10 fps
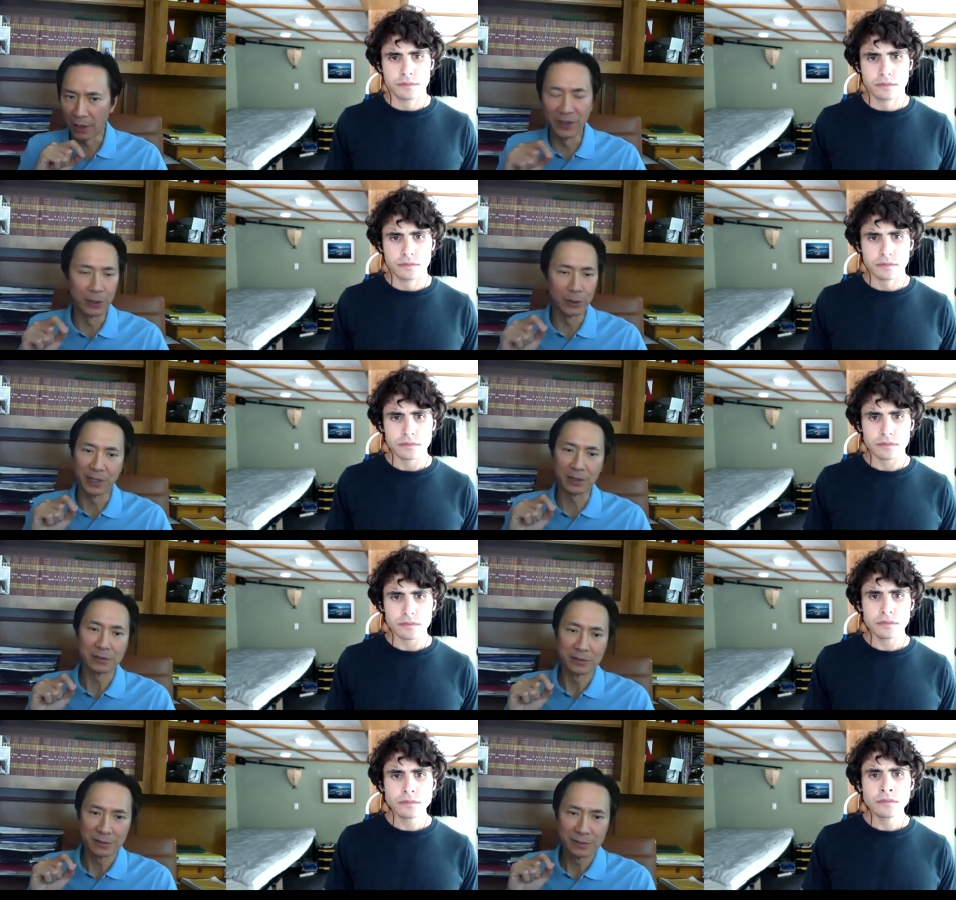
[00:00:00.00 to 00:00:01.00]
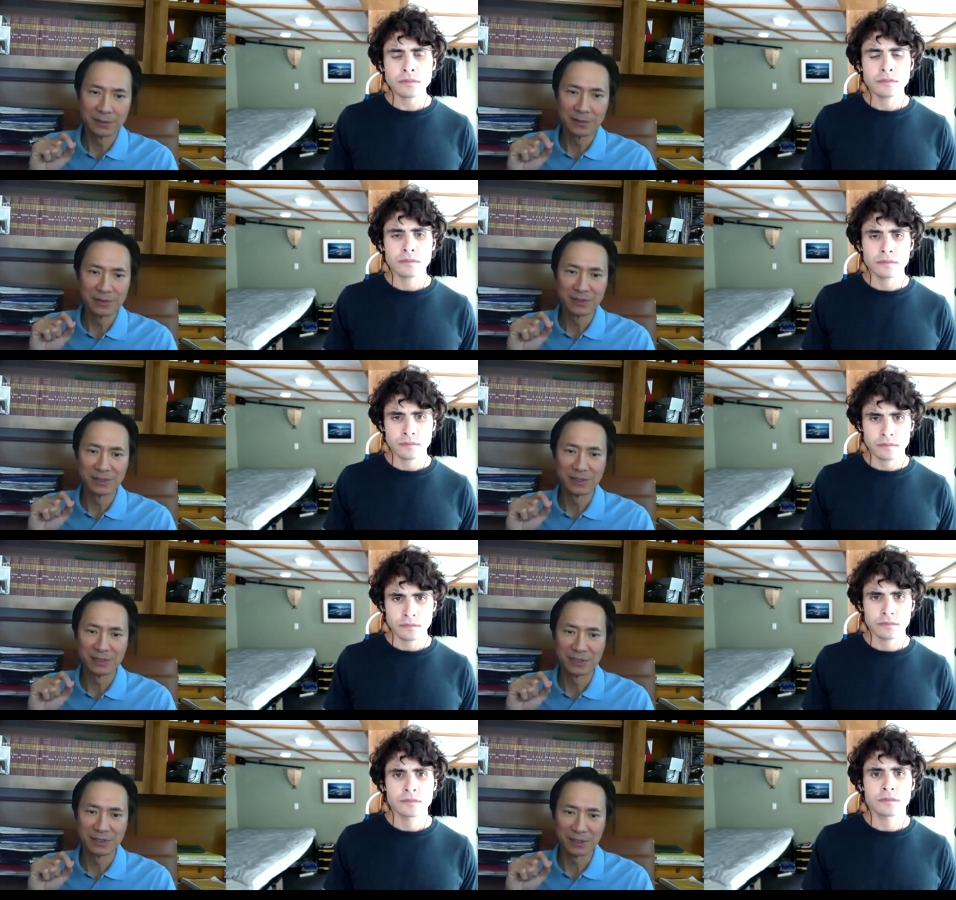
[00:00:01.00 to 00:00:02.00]
Speaker 1: are very rare,
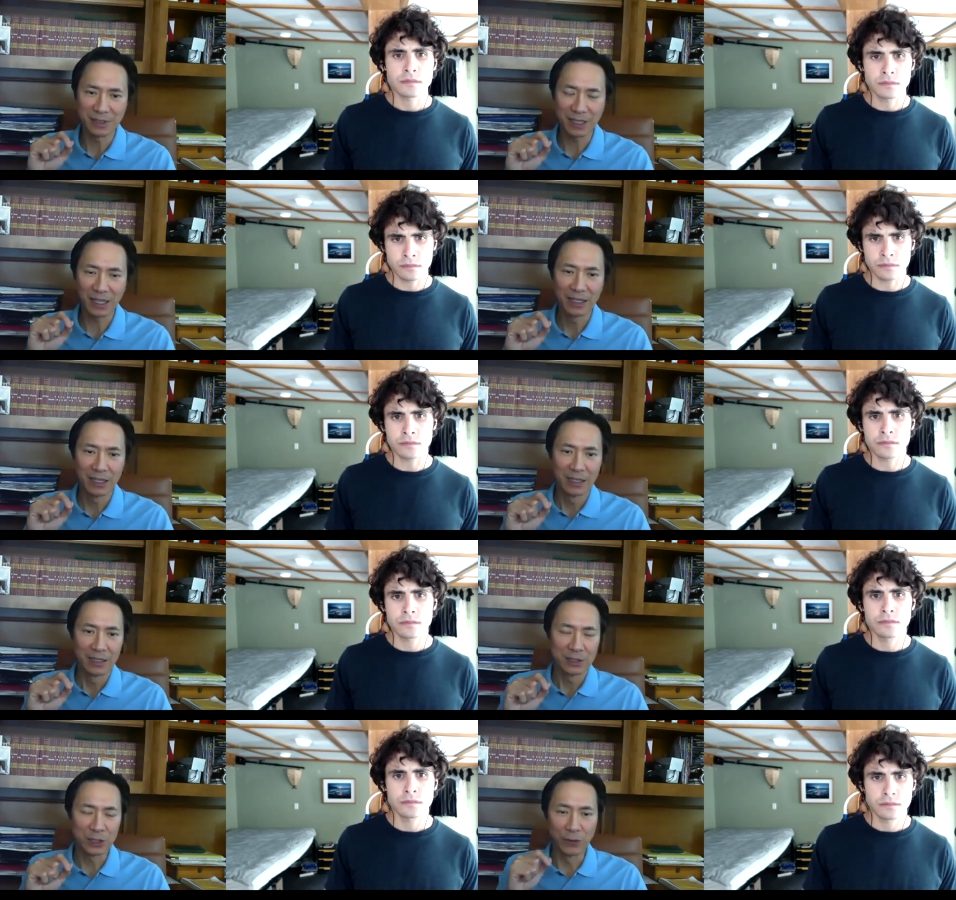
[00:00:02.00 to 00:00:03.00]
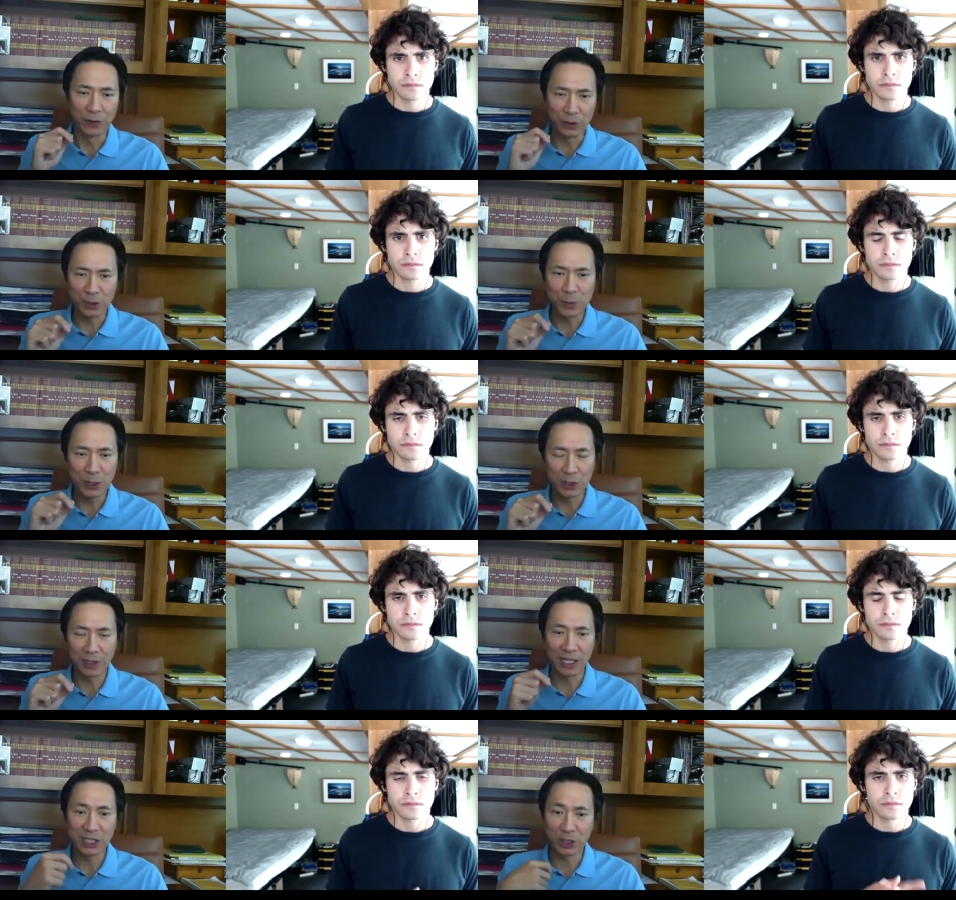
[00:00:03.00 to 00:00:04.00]
okay? Mm-hmm. So for those
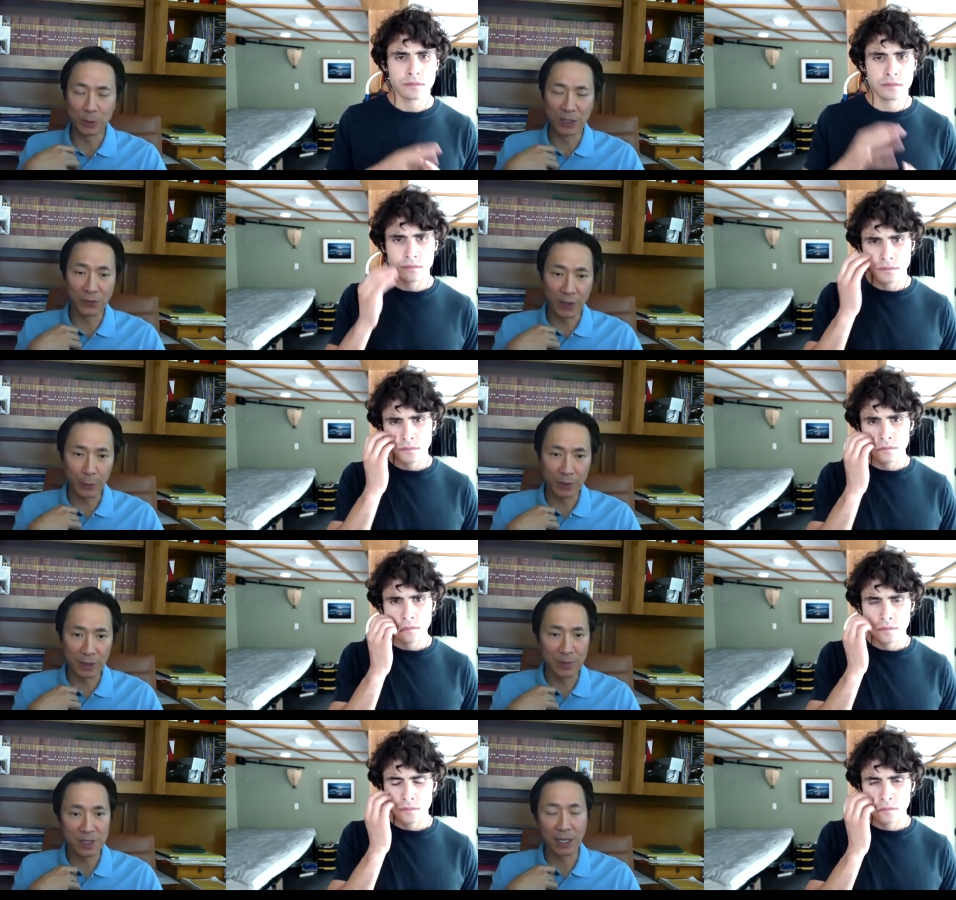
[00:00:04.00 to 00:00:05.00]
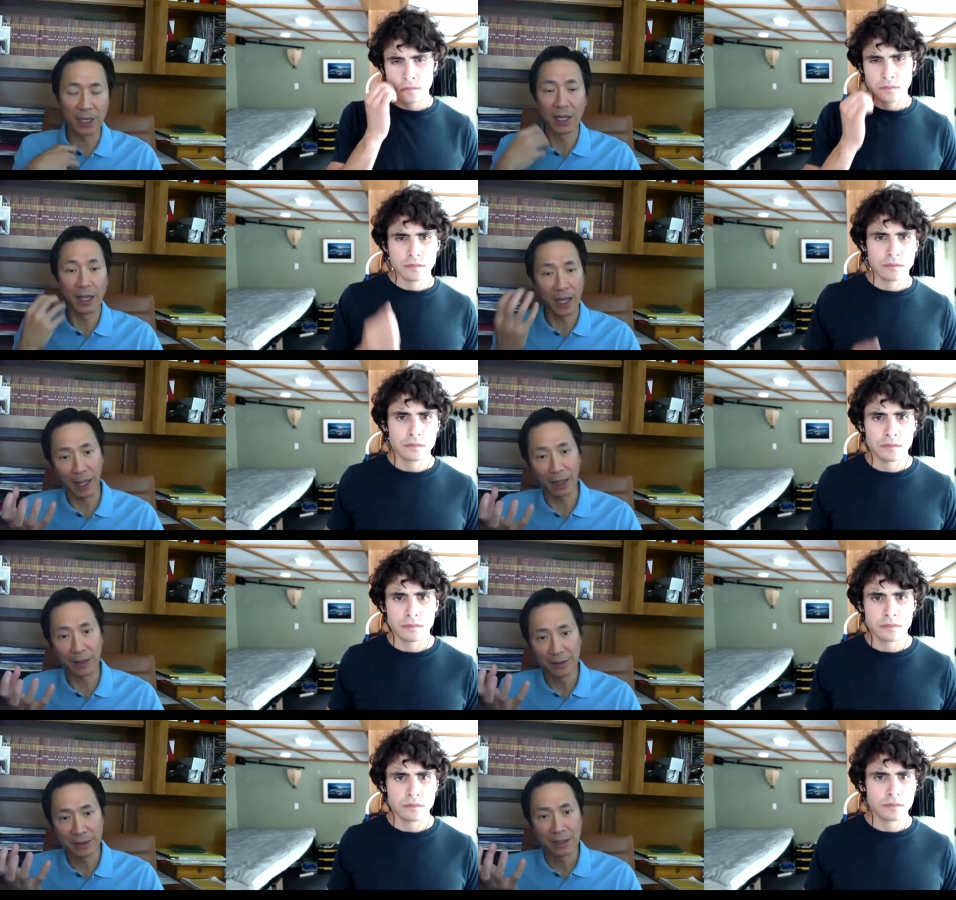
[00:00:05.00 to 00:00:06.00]
patients, I just be frank with them, say, hey,